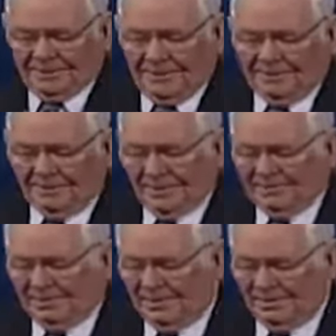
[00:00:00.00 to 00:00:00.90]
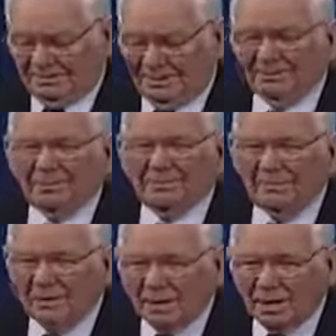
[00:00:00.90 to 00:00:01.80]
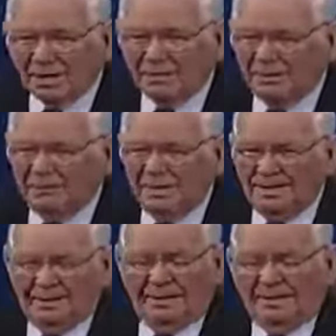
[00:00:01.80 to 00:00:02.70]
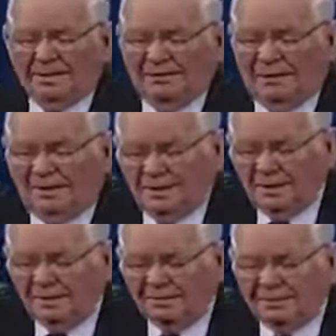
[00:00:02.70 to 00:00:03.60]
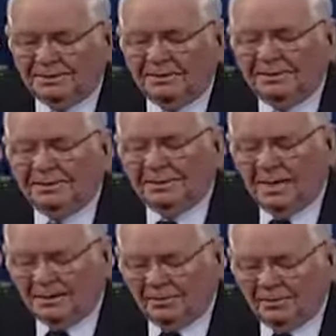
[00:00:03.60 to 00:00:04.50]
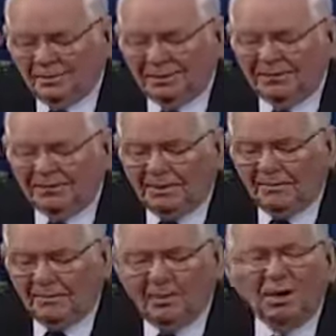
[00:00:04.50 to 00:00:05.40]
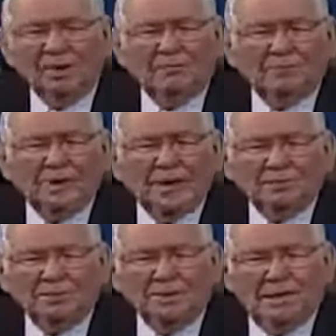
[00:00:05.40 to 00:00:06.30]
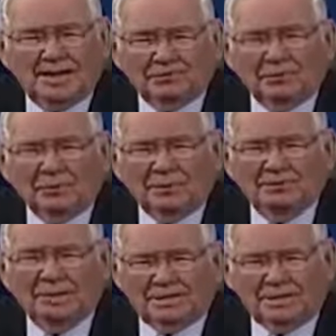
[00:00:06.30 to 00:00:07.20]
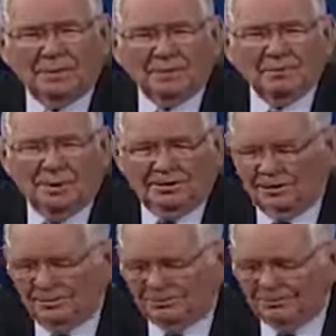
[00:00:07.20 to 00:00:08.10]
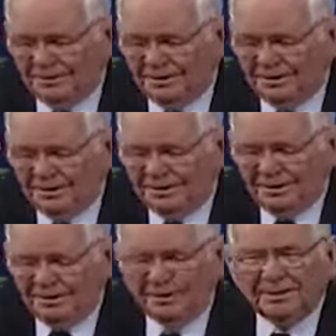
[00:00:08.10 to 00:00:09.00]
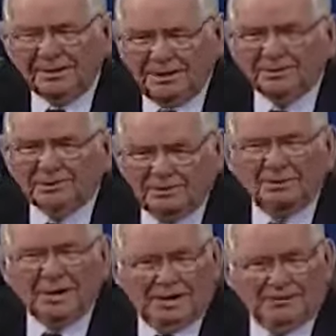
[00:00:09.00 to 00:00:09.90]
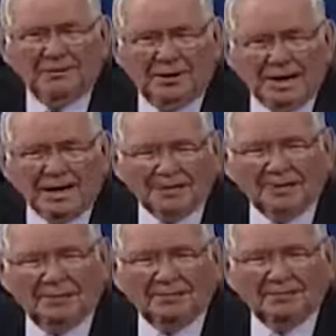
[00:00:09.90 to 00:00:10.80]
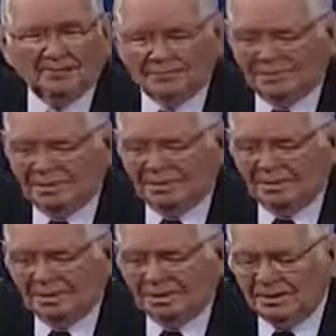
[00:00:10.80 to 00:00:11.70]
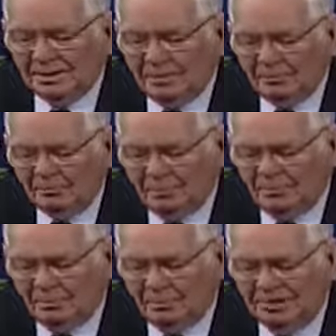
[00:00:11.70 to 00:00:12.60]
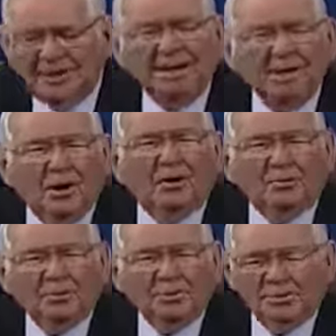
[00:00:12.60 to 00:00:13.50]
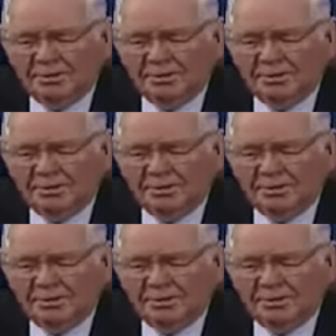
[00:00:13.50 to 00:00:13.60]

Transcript: that that'd be they'd be more likely to bend the other way. But I don't believe that one of God's elect will commit the unpardonable sin. They're too ready for action. They they they want to get it on,